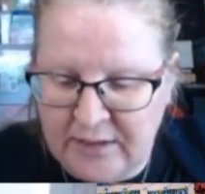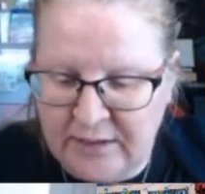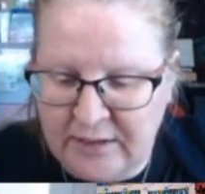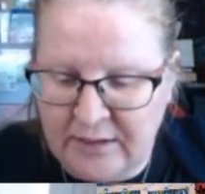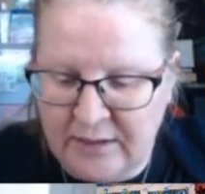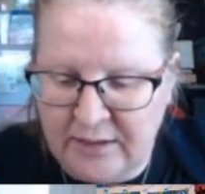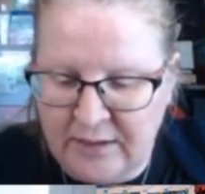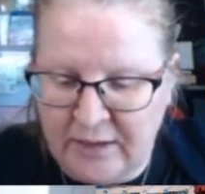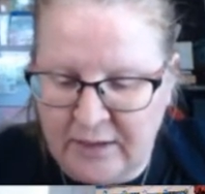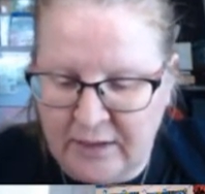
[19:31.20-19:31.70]

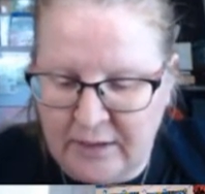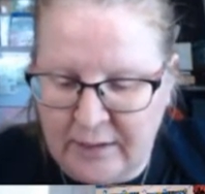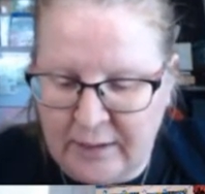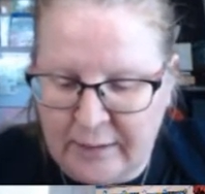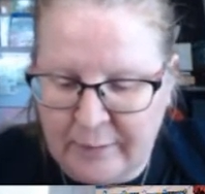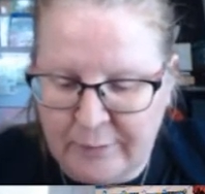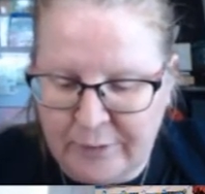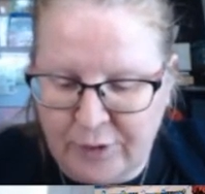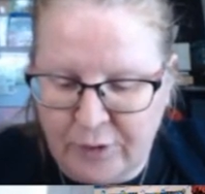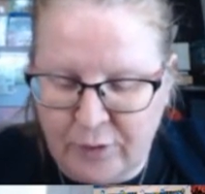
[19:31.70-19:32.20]
the girl that I
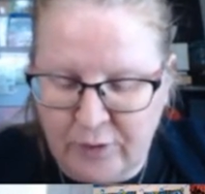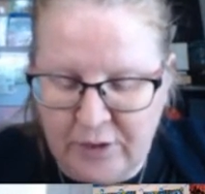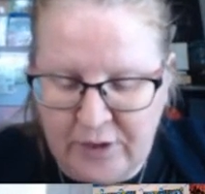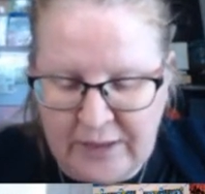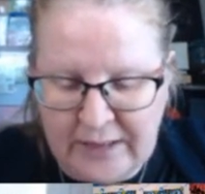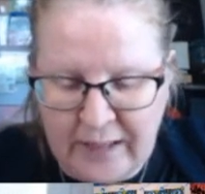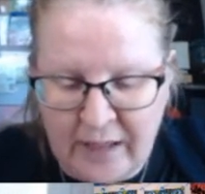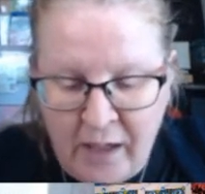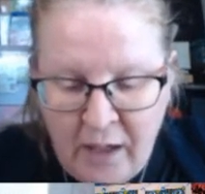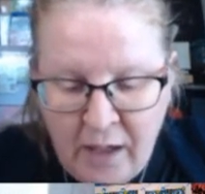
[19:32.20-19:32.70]
was talking to
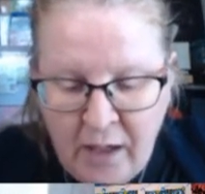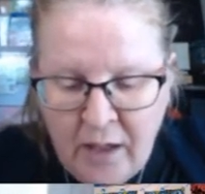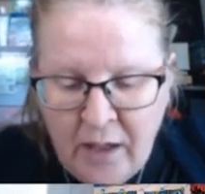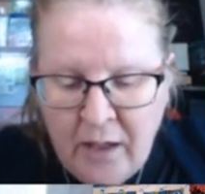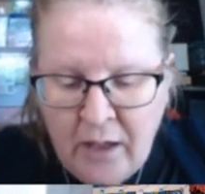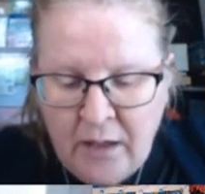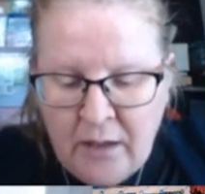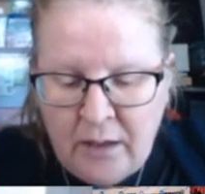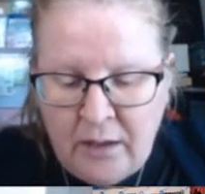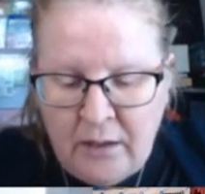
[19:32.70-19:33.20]
said,
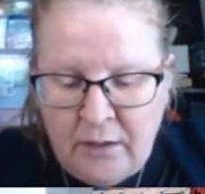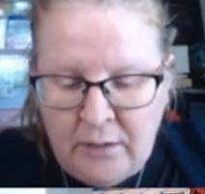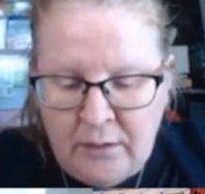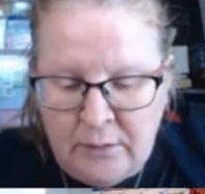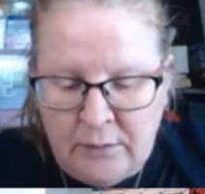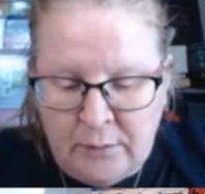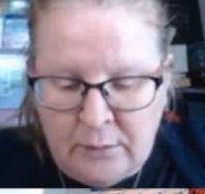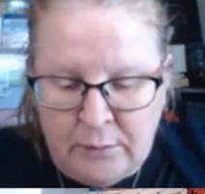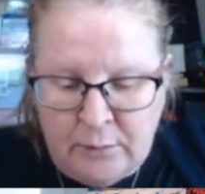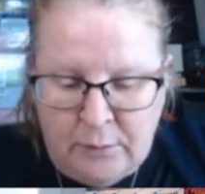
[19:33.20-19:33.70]

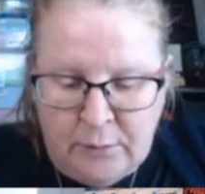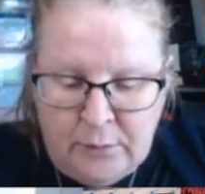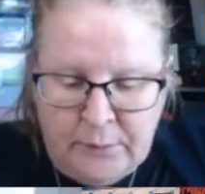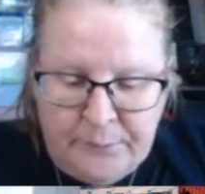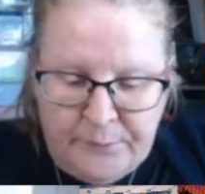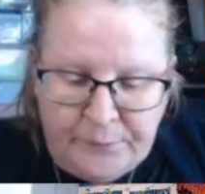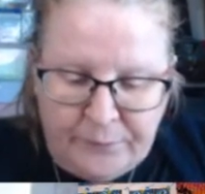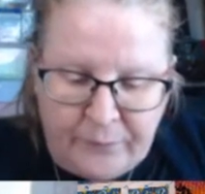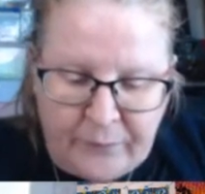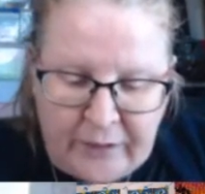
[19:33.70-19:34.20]
oh,
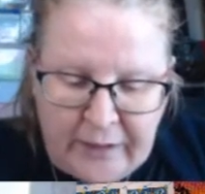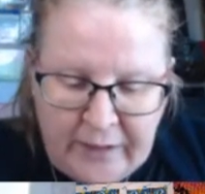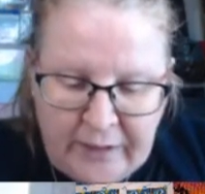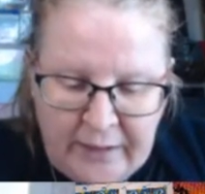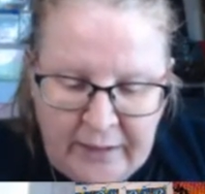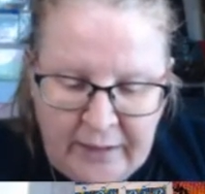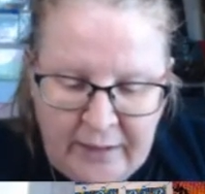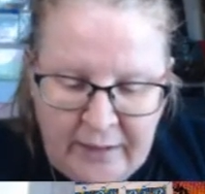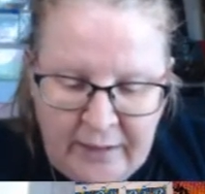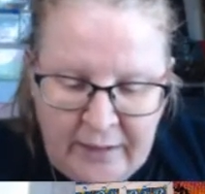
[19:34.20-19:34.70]

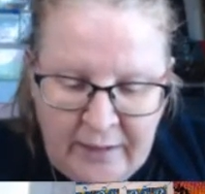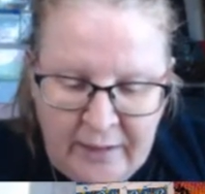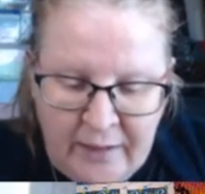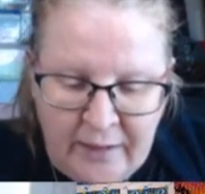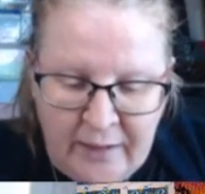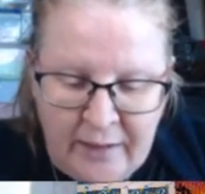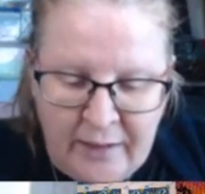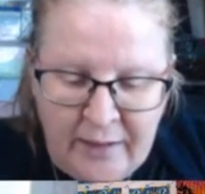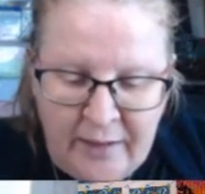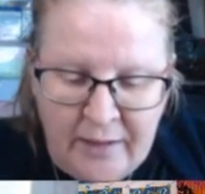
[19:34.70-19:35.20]

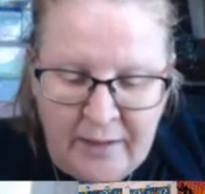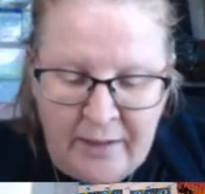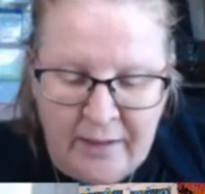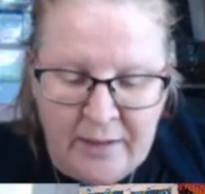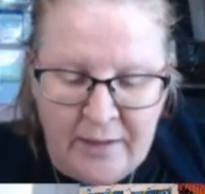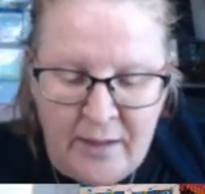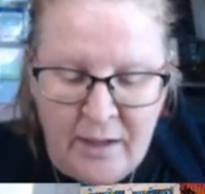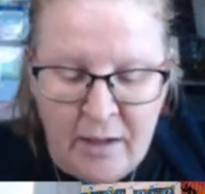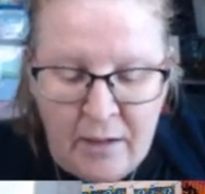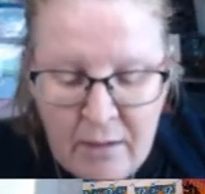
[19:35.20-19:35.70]

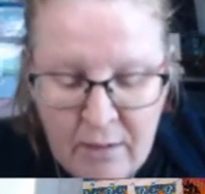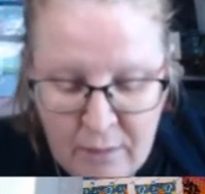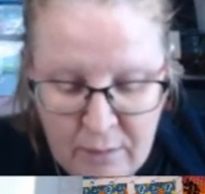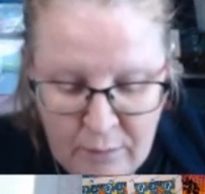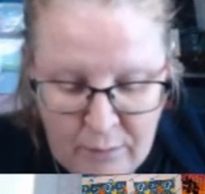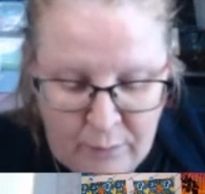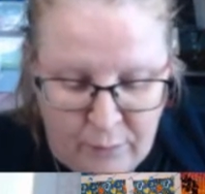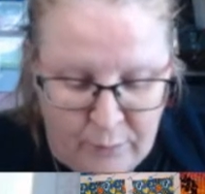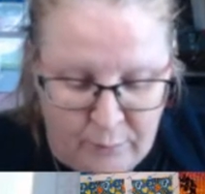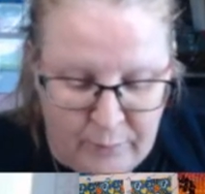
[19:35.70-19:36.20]

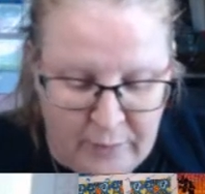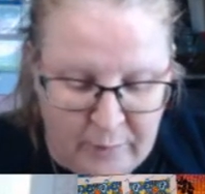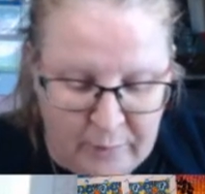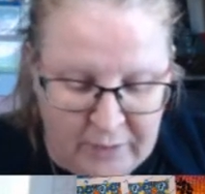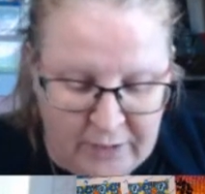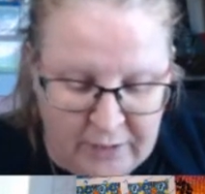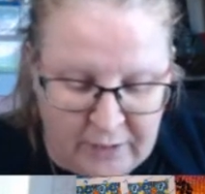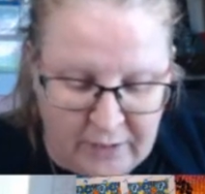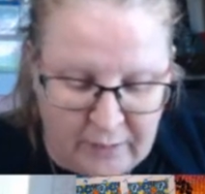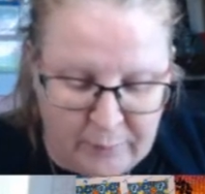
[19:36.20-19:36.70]
no, maybe
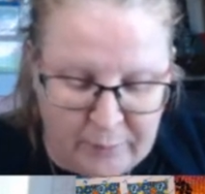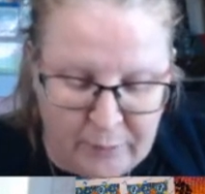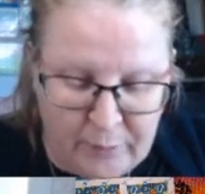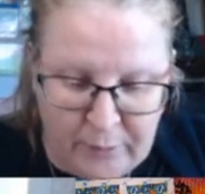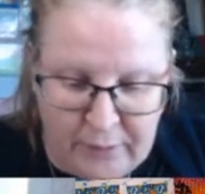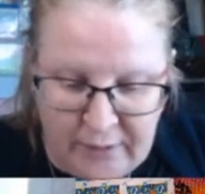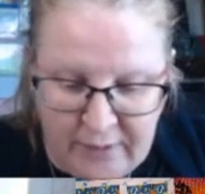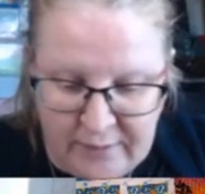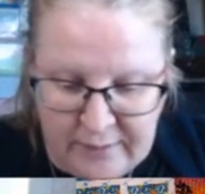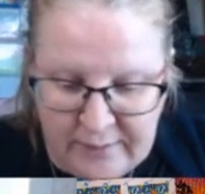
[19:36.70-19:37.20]
in a couple of
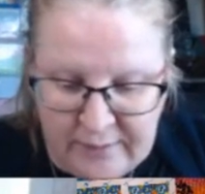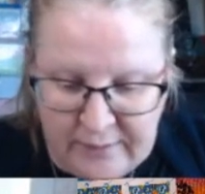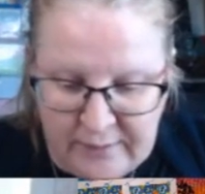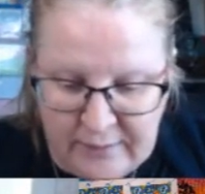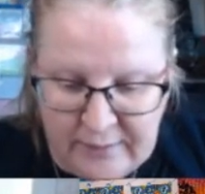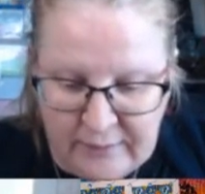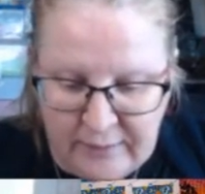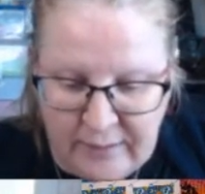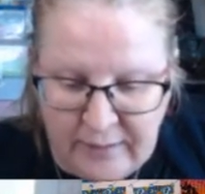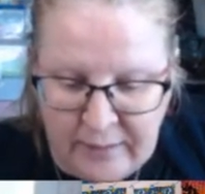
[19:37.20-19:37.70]
weeks
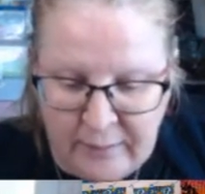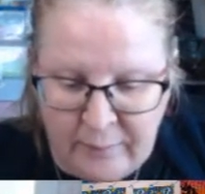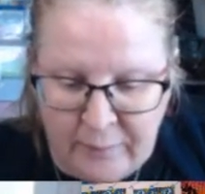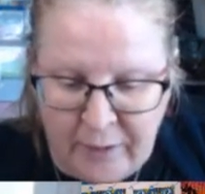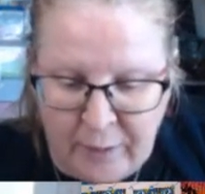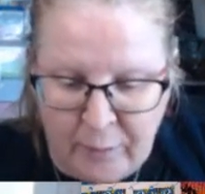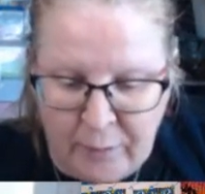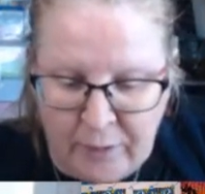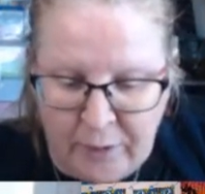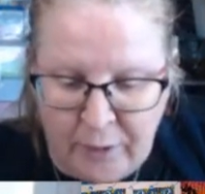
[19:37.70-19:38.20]
they
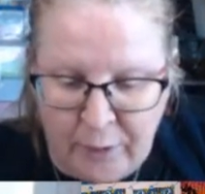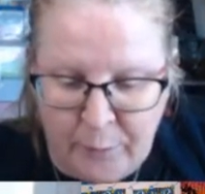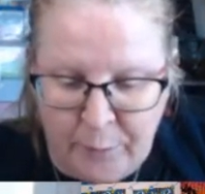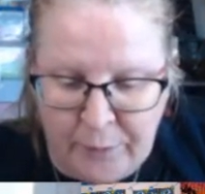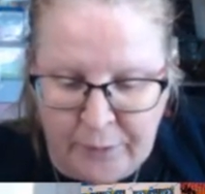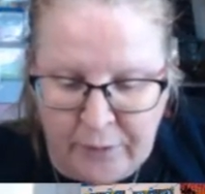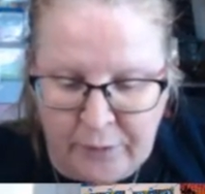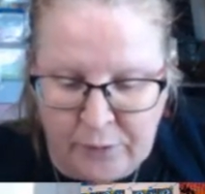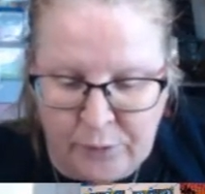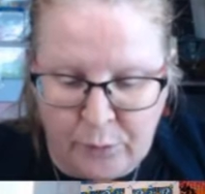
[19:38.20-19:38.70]
will open
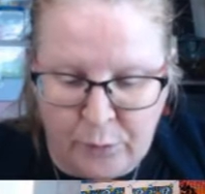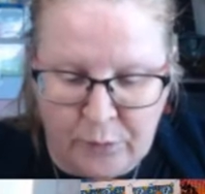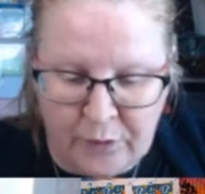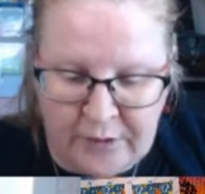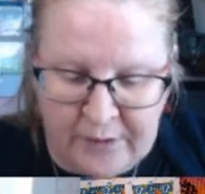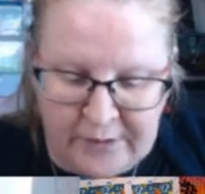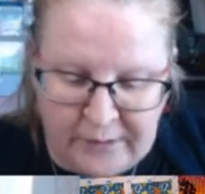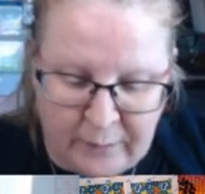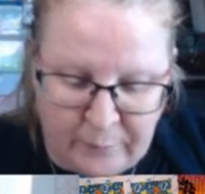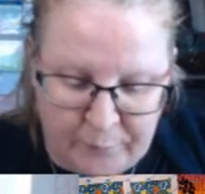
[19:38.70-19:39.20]
those
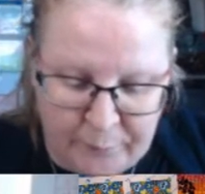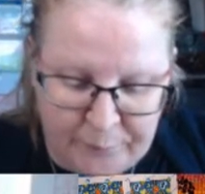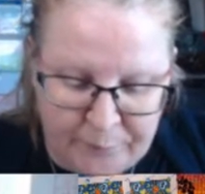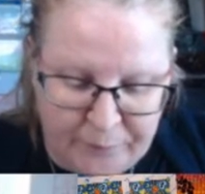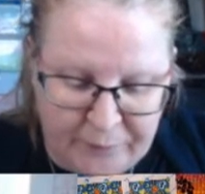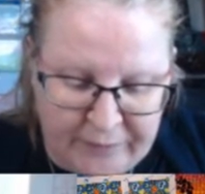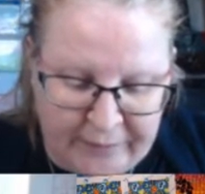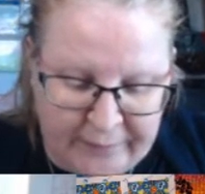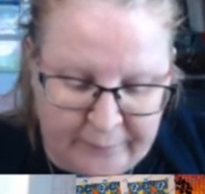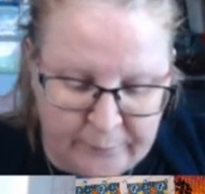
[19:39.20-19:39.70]
orders up.
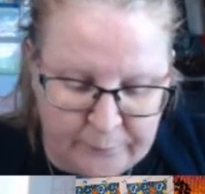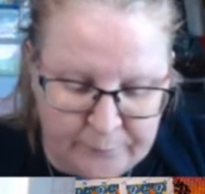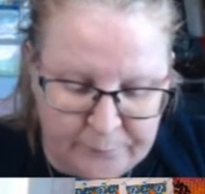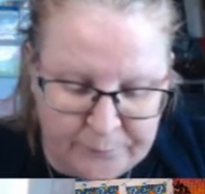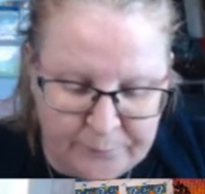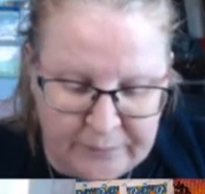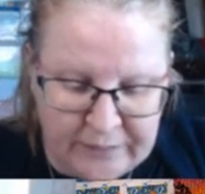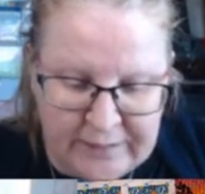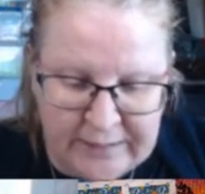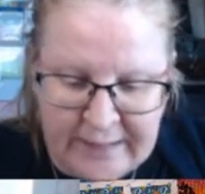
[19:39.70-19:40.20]
Now,
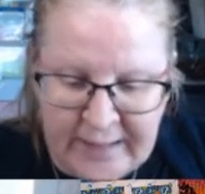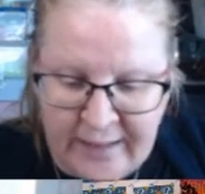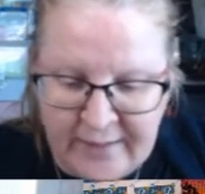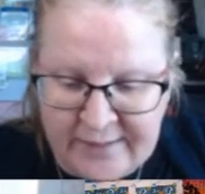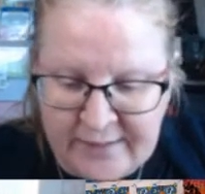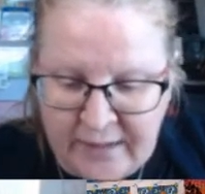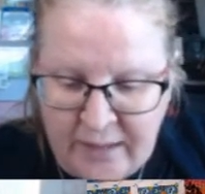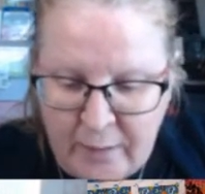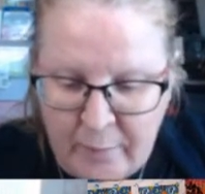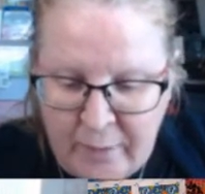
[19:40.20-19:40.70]
the last
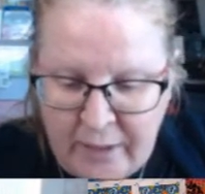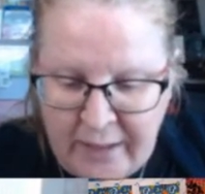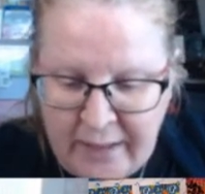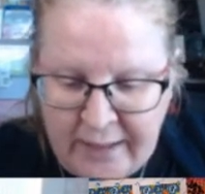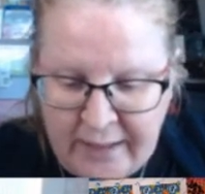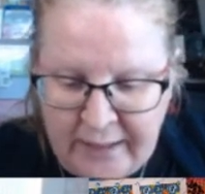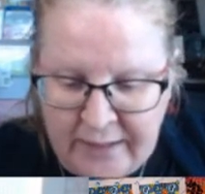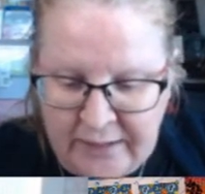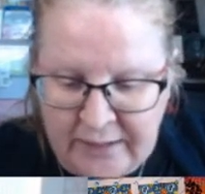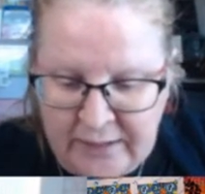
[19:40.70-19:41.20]
time I
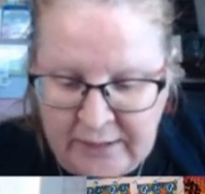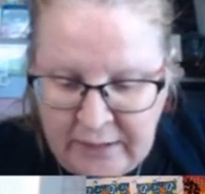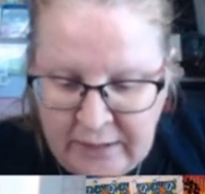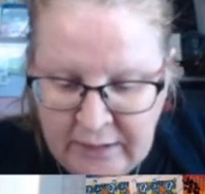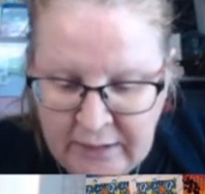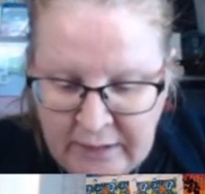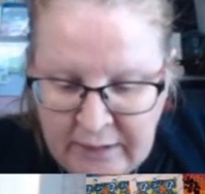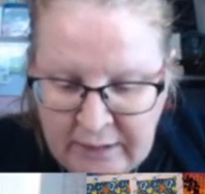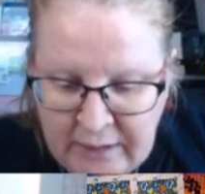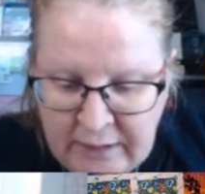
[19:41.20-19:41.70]
had
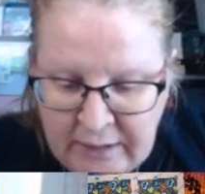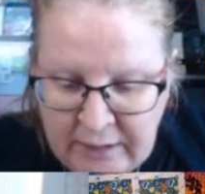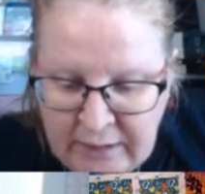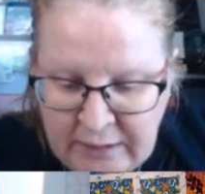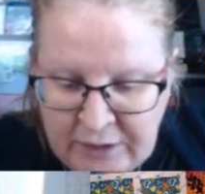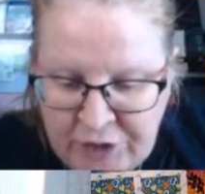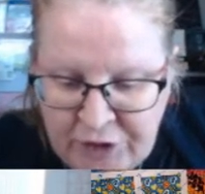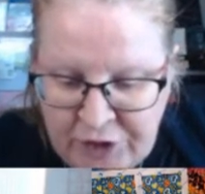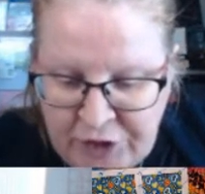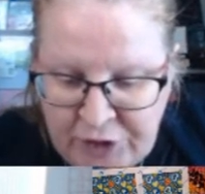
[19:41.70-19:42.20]
a
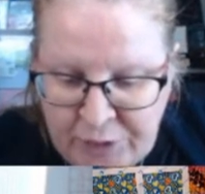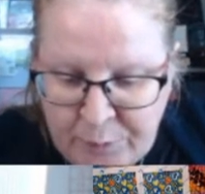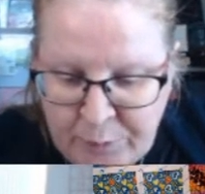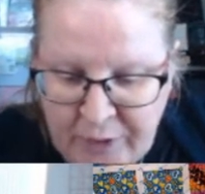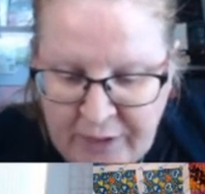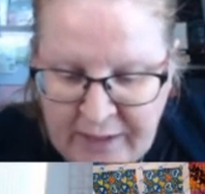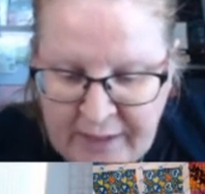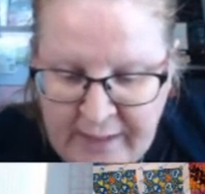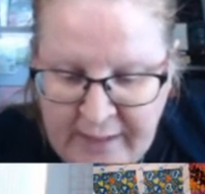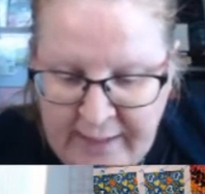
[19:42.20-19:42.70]

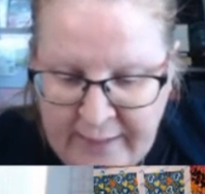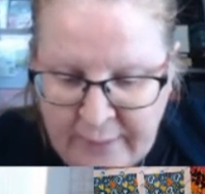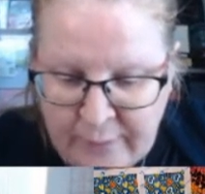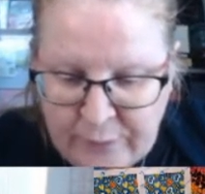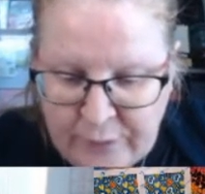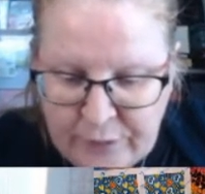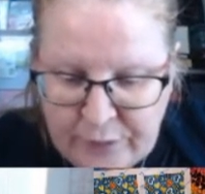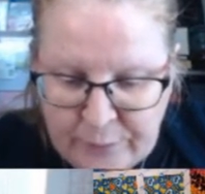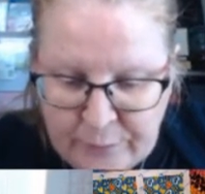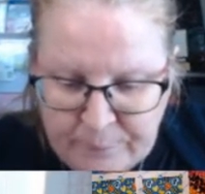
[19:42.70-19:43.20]
gingerbread
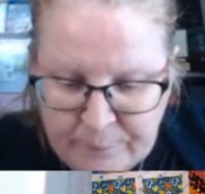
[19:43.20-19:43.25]
house,